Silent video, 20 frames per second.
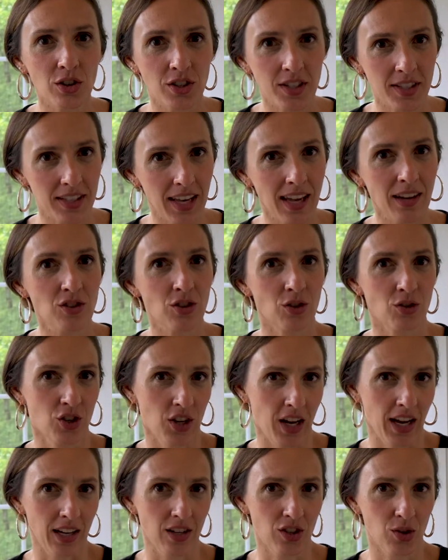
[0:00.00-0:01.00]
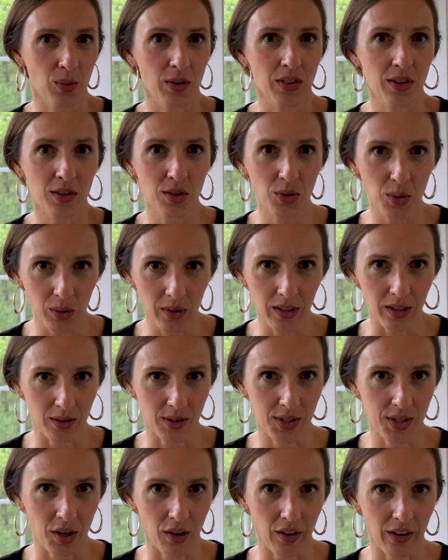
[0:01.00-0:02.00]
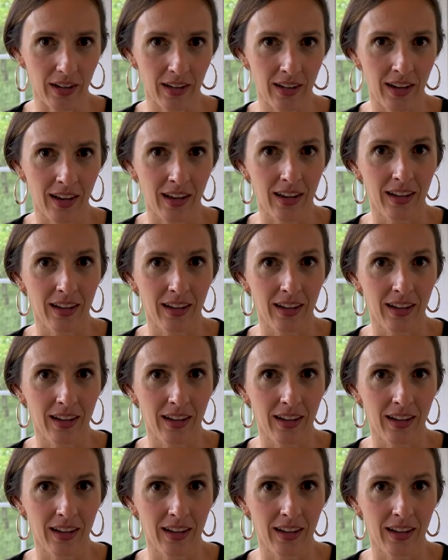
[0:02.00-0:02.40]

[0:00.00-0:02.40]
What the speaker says: schedule change when the school year started,